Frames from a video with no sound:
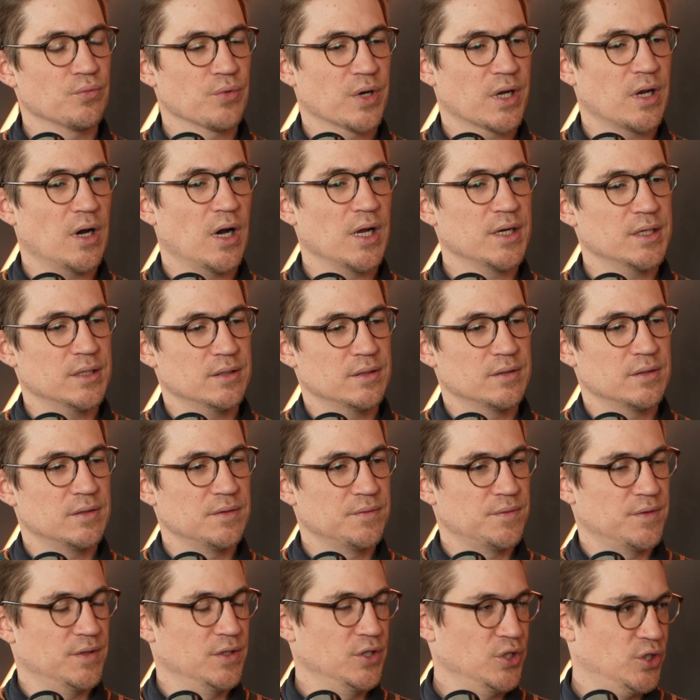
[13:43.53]
regarding the
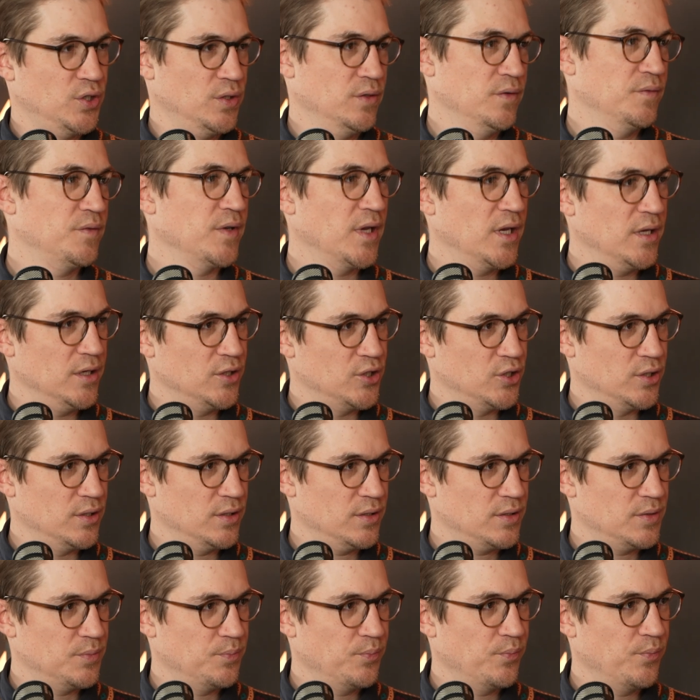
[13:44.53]
definition of
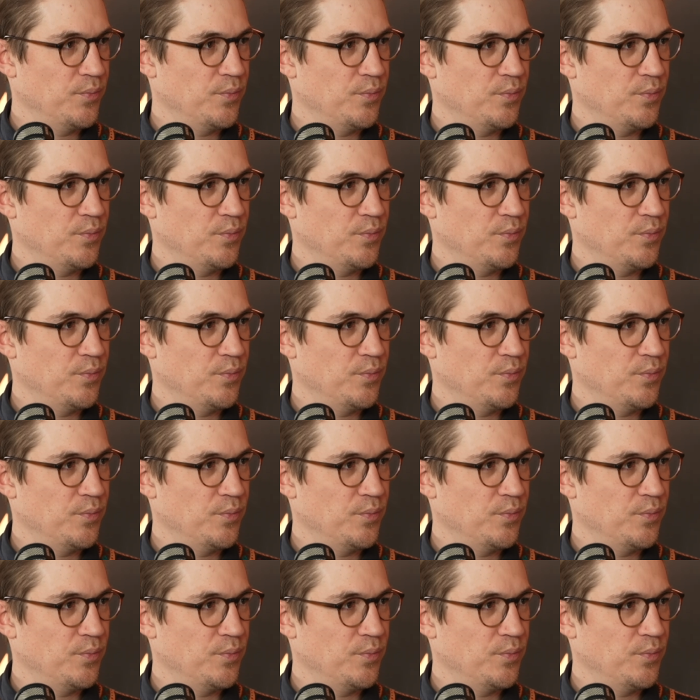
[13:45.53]
agent,